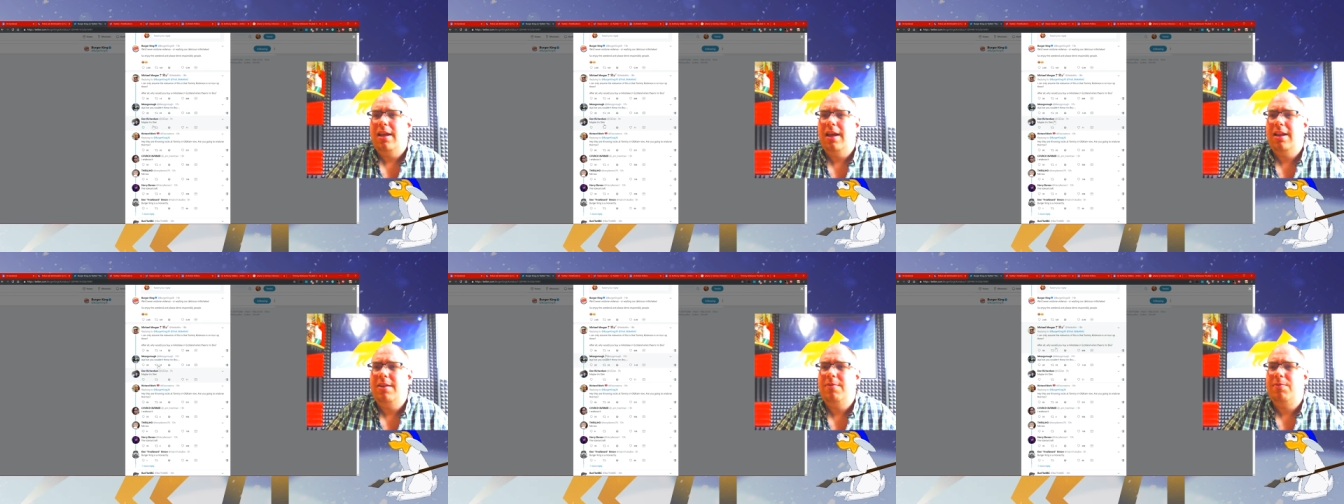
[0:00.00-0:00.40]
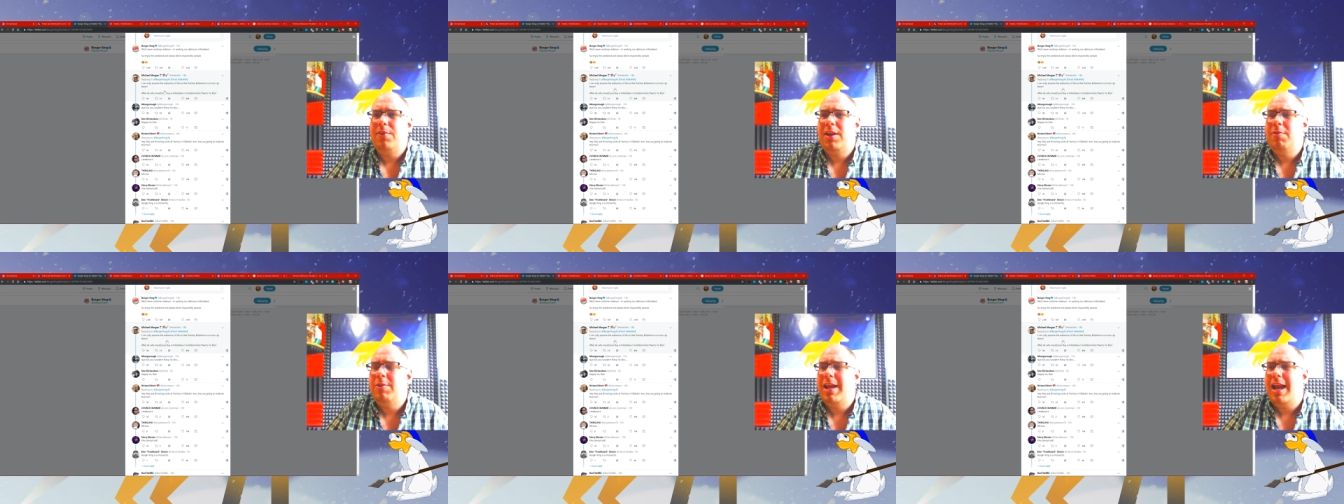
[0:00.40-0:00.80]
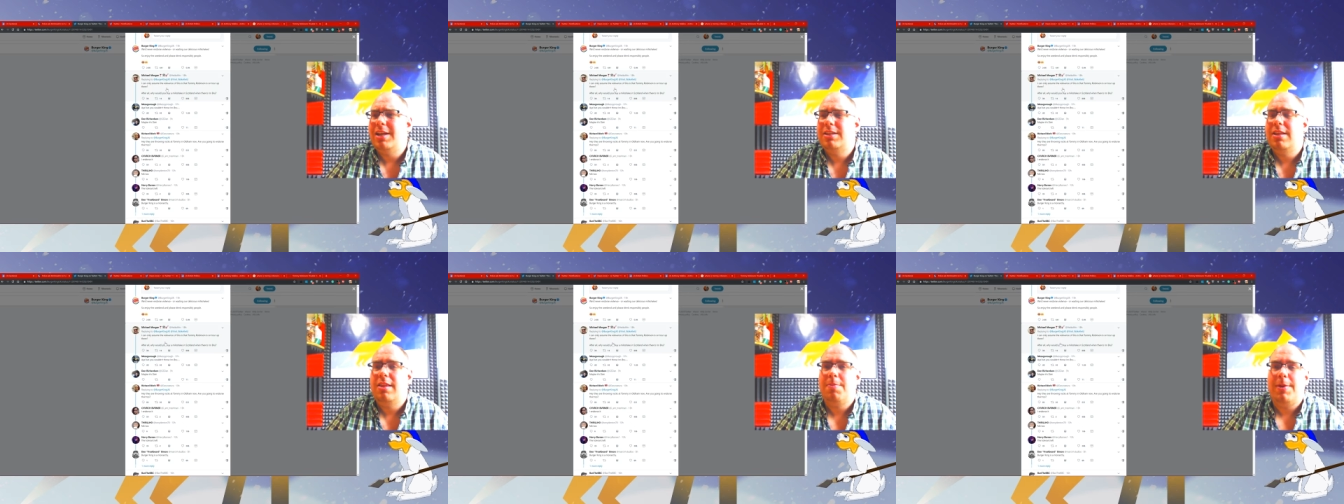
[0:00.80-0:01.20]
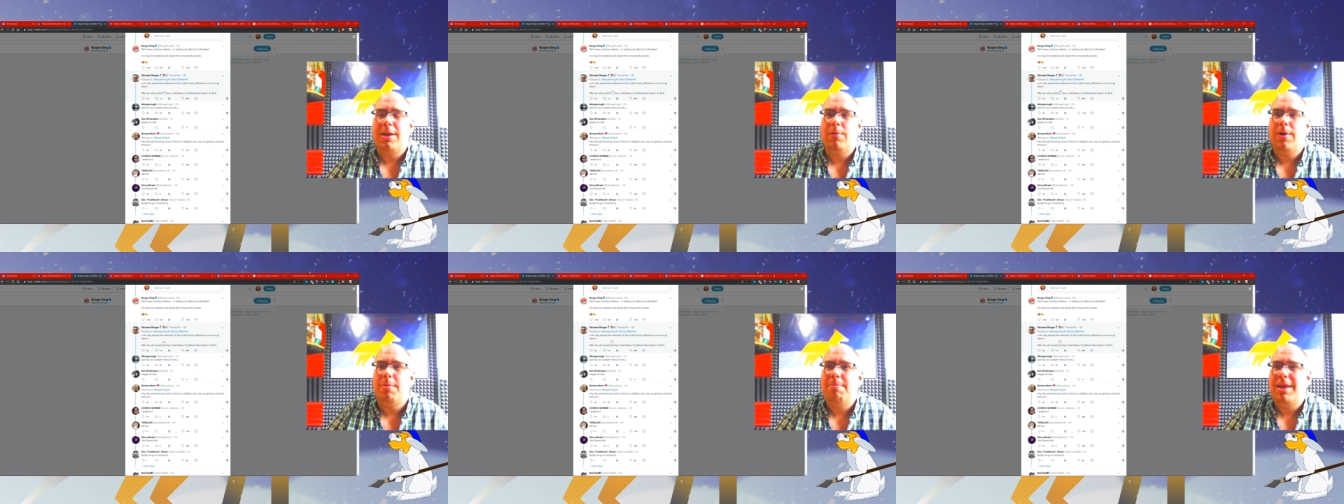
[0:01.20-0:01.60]
and the reaction's been
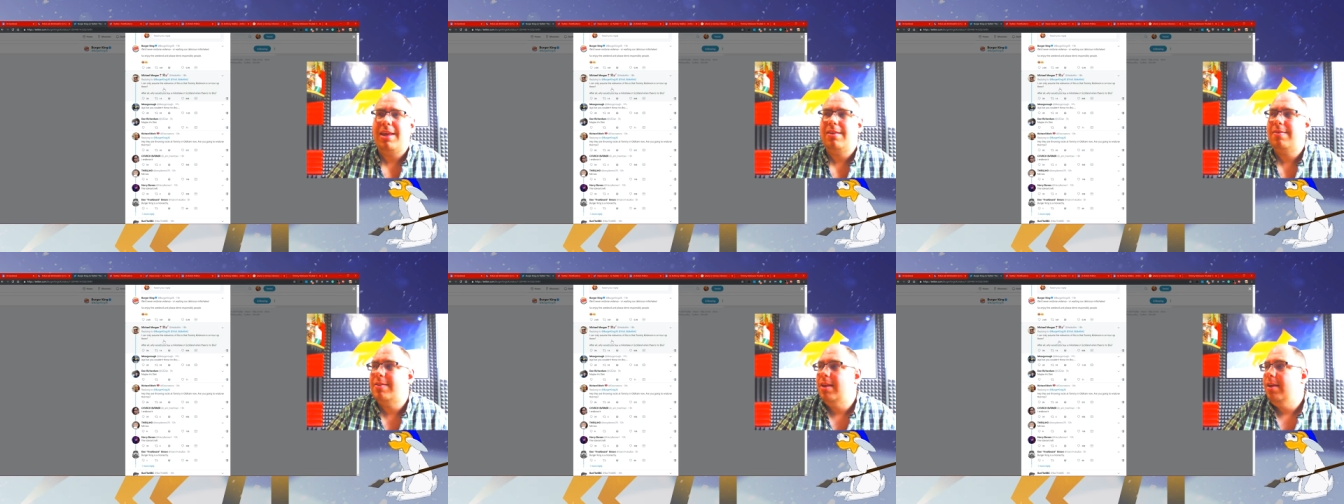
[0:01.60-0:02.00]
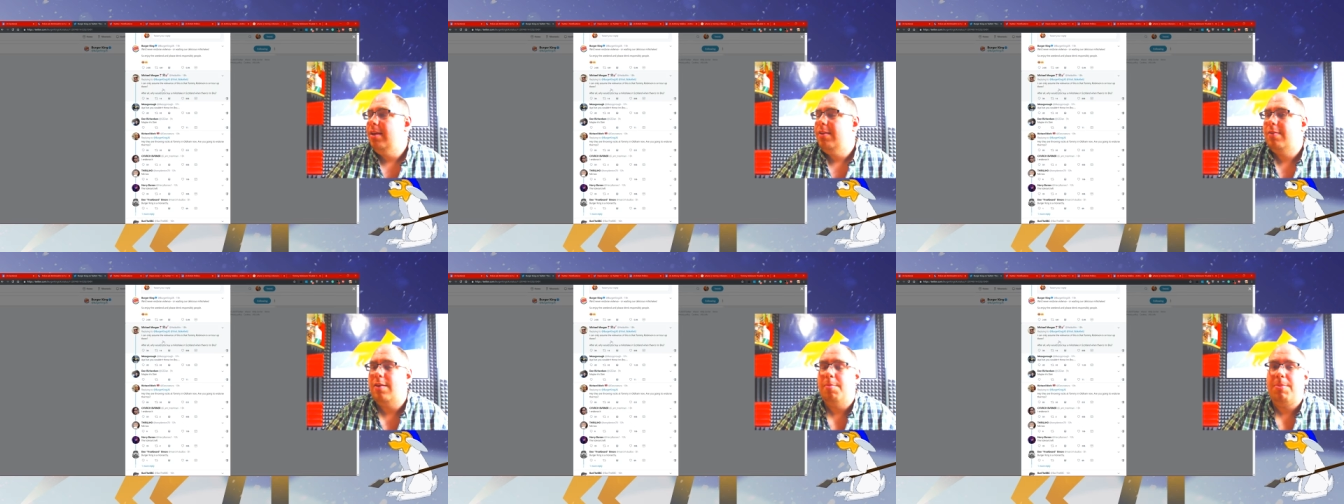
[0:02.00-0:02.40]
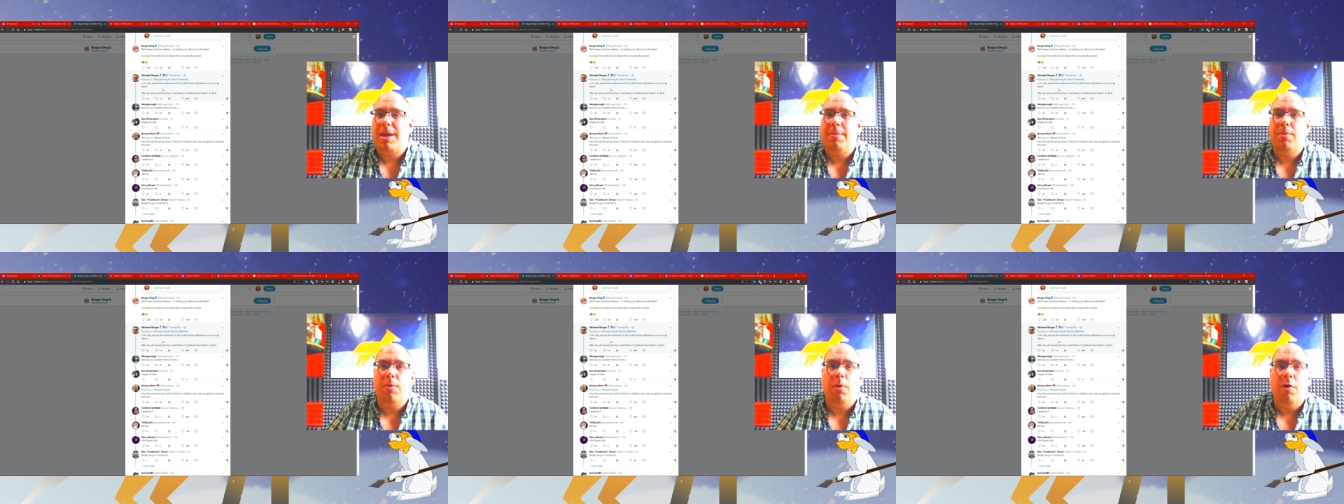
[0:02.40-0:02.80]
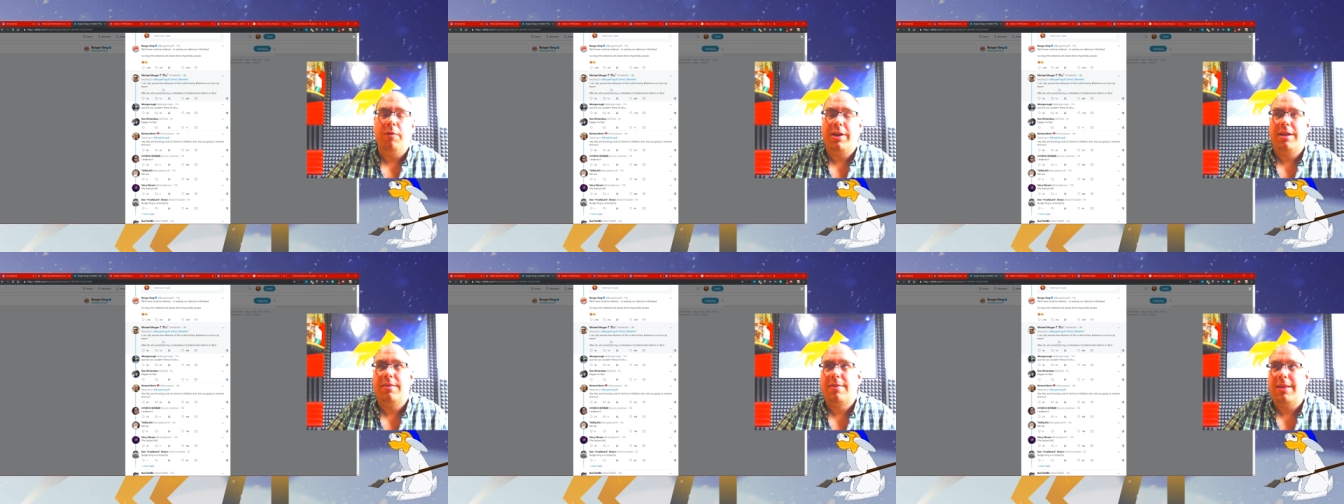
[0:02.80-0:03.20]
quite mixed. Some people
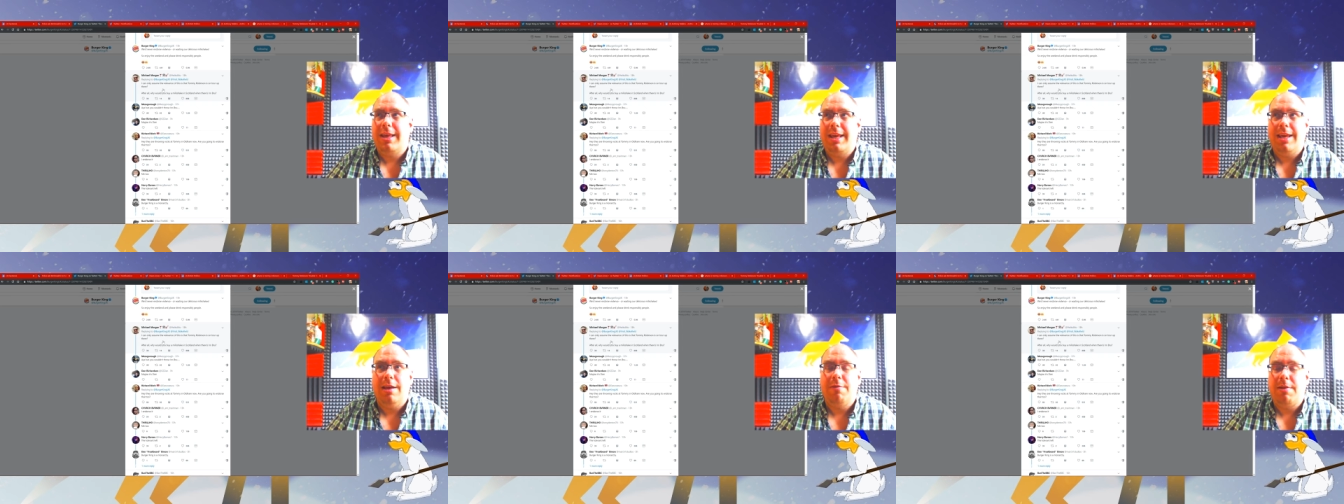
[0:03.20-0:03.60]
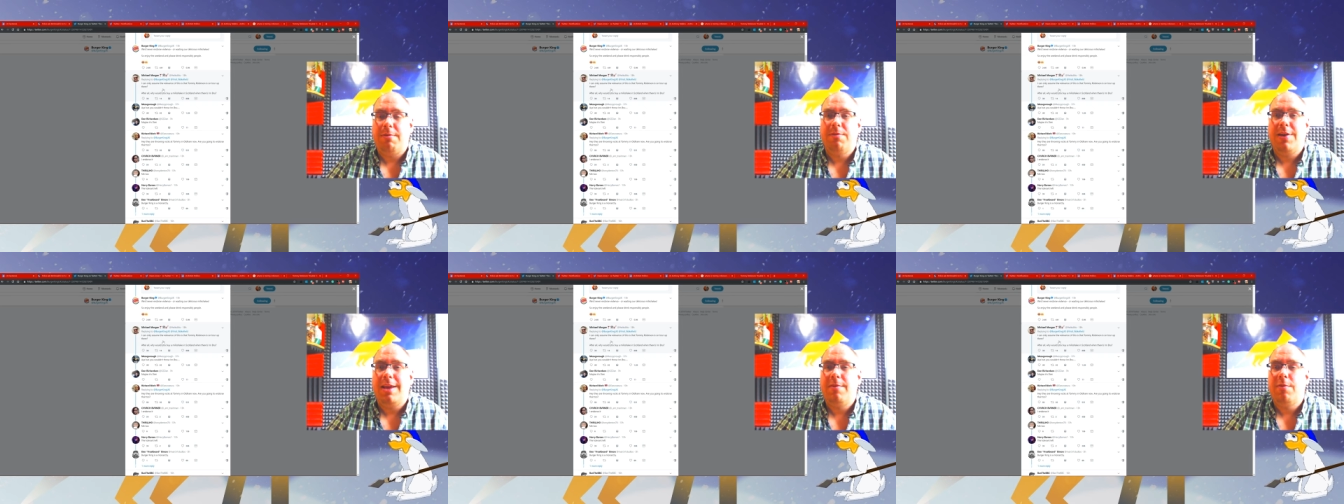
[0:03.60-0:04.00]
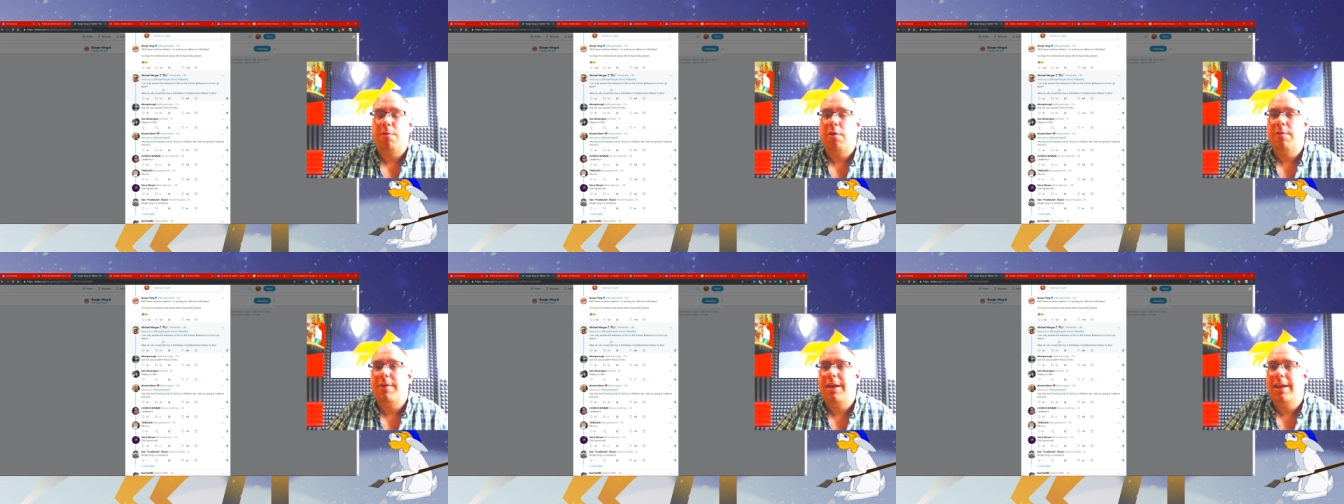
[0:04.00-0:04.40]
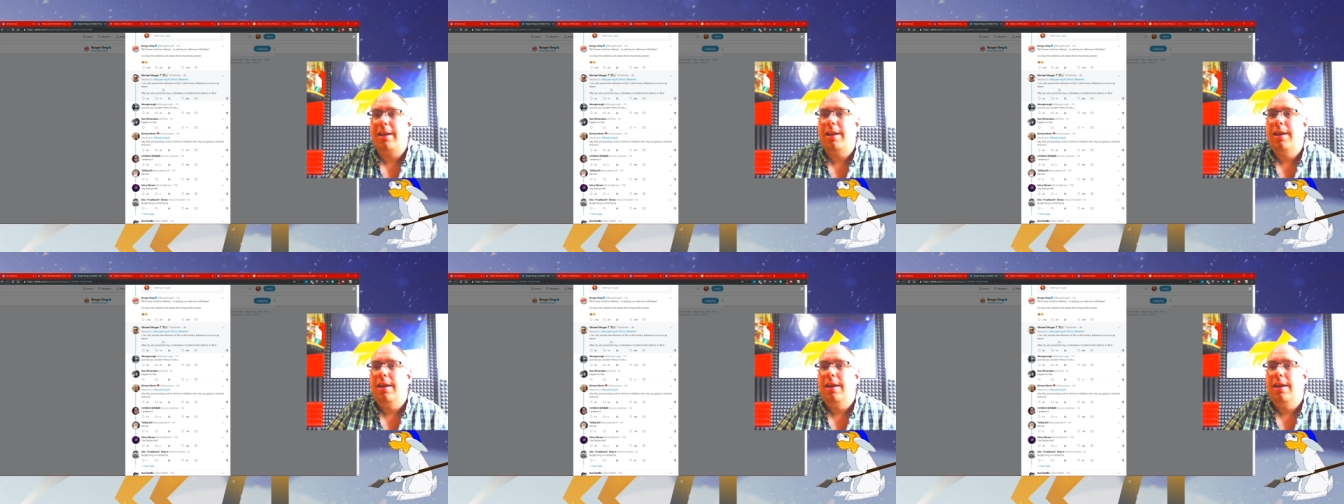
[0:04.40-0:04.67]
obviously are in favour of it.